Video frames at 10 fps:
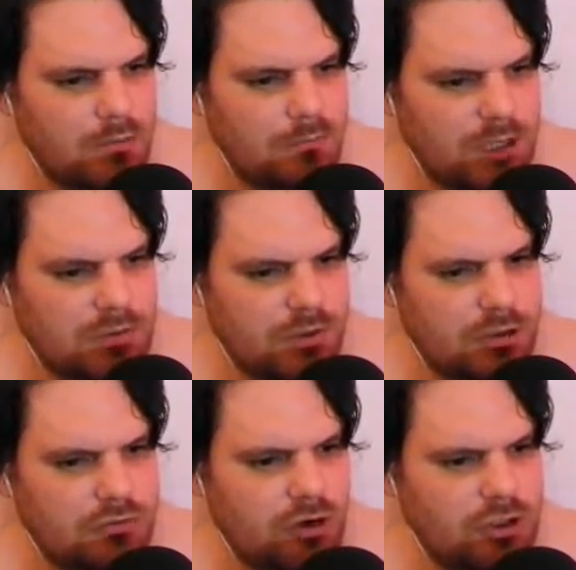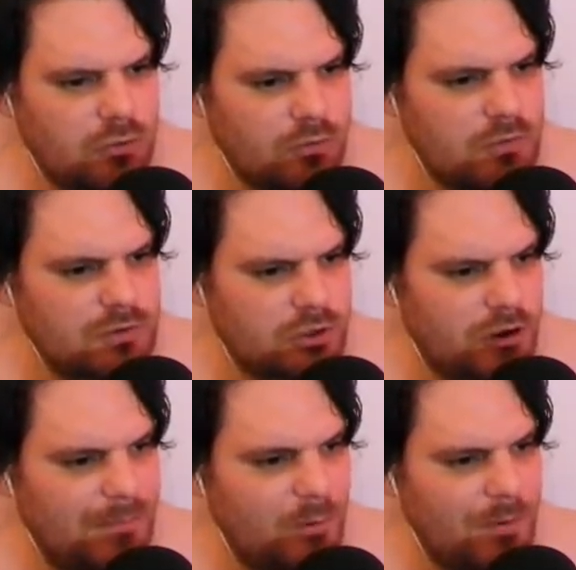Misery and destruction. Oh, you was a
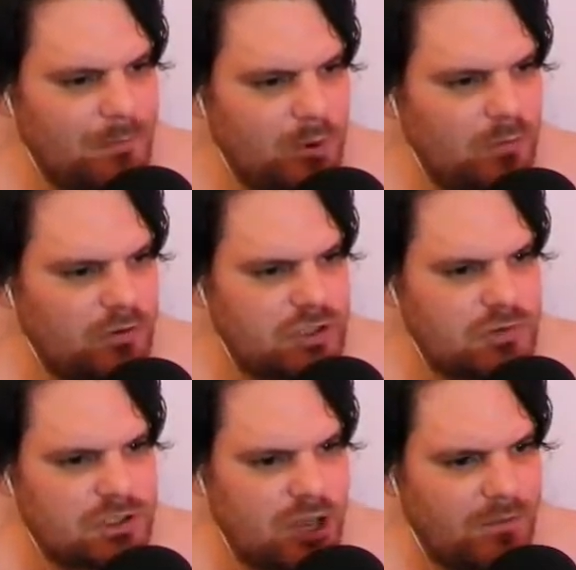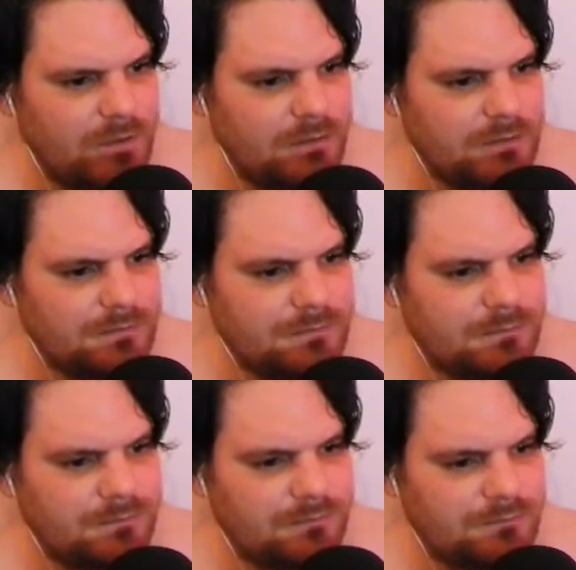trap at one point, wasn't you, sir?
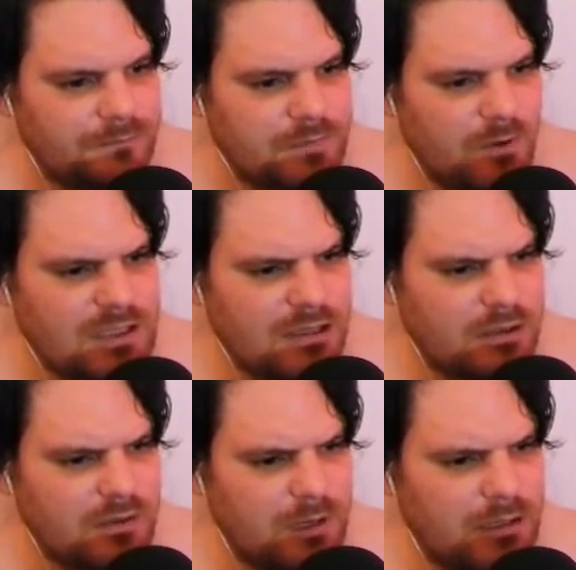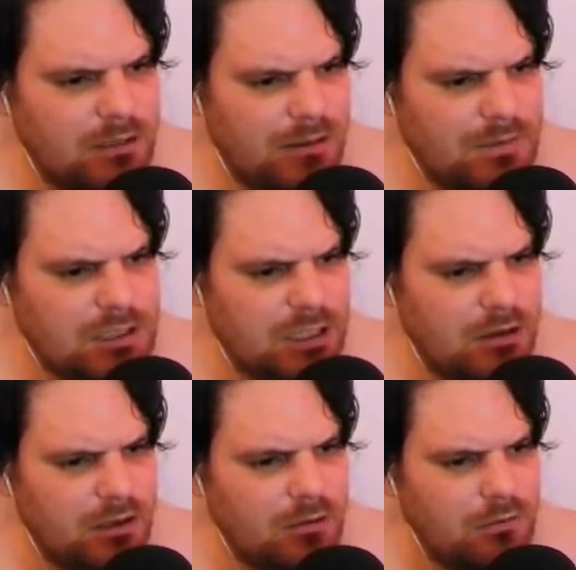Surprised that didn't do me any damage. Can
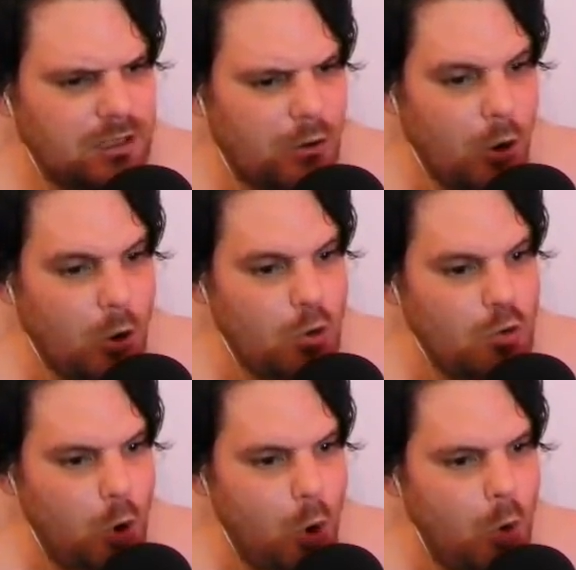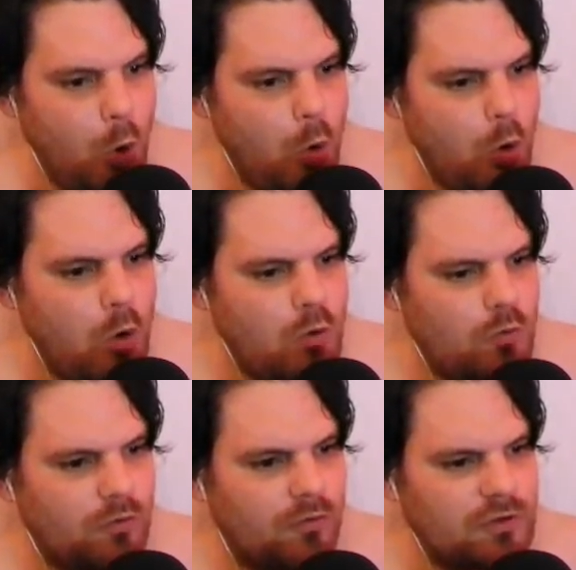I? Oh, yeah. Oh, oh, oh,
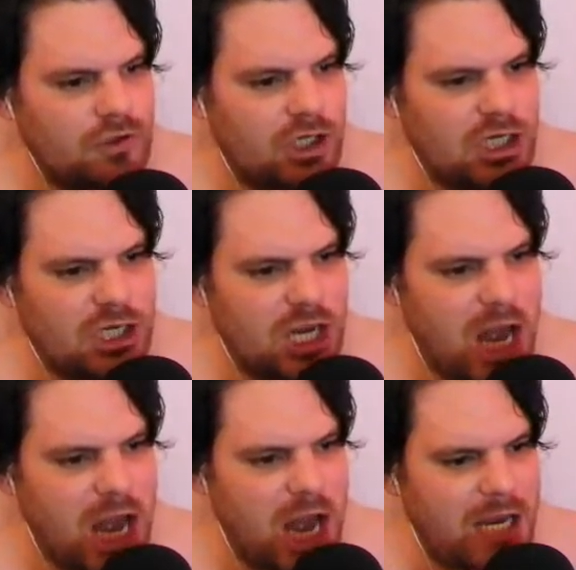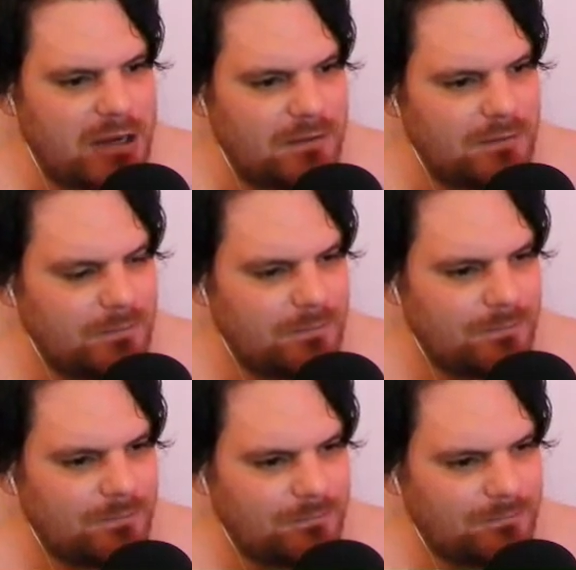oh. cheeky.
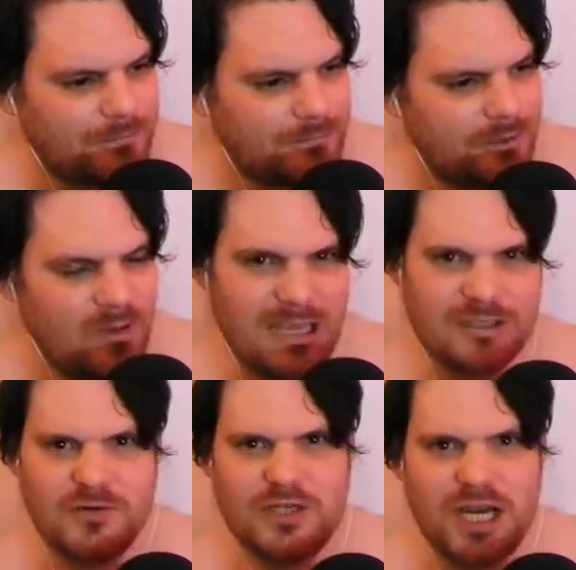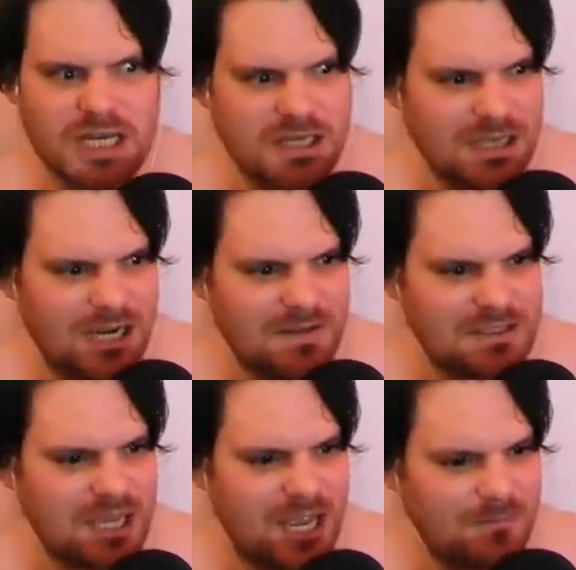God, they're so cheeky, aren't they, in this
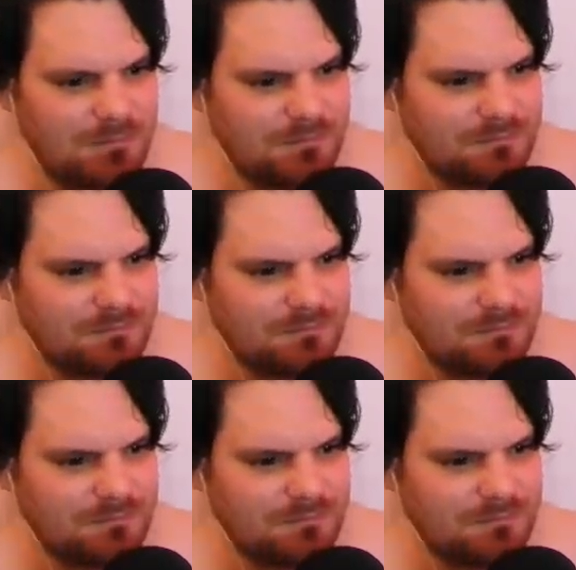game?